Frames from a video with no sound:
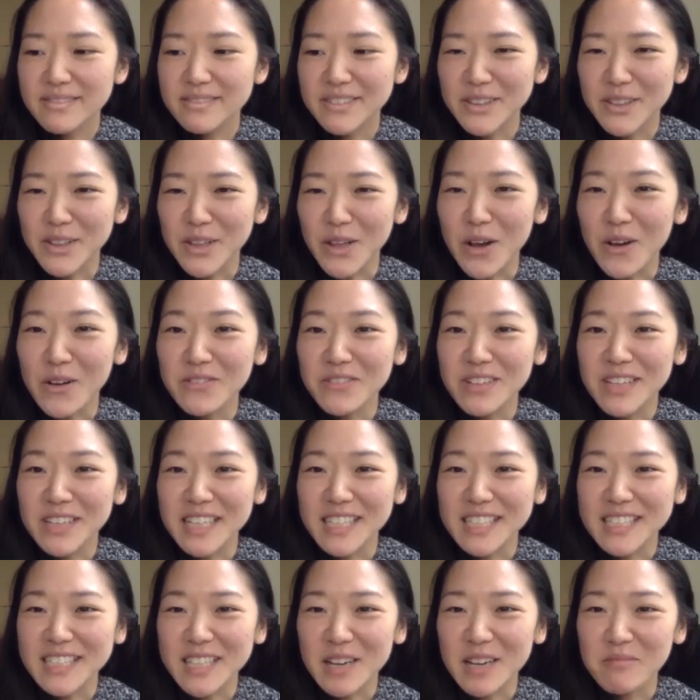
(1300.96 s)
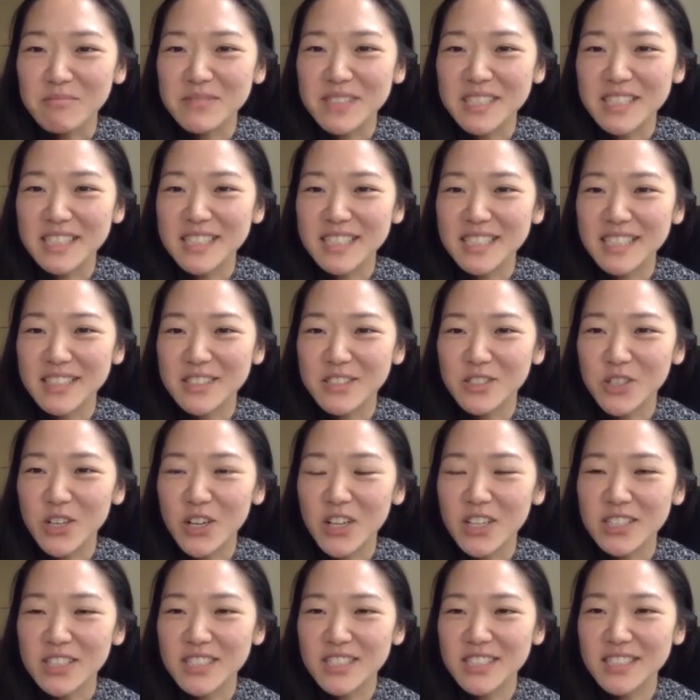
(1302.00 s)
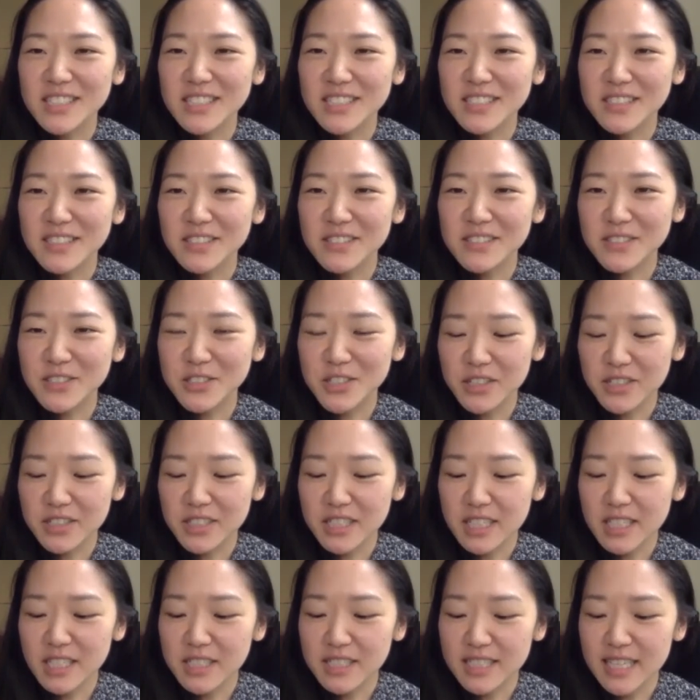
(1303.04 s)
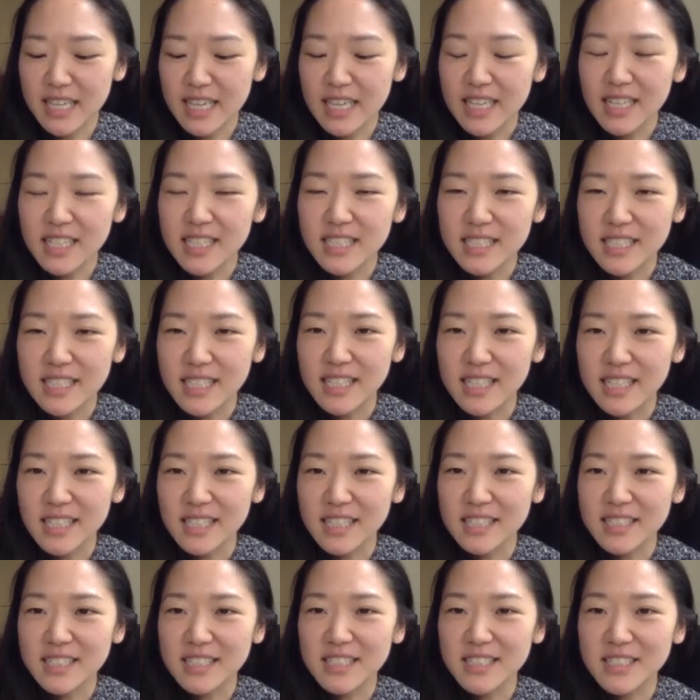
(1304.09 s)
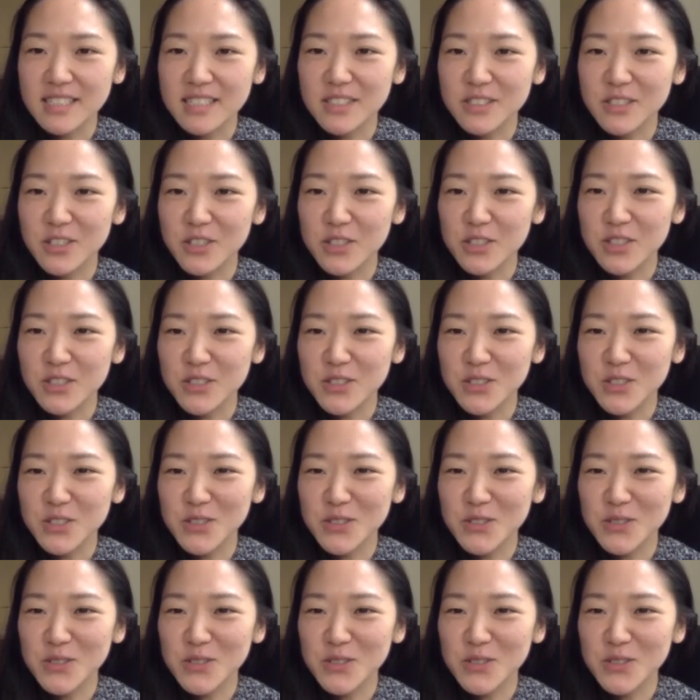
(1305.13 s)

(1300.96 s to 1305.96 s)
love and acceptance and just just it's innocent it's just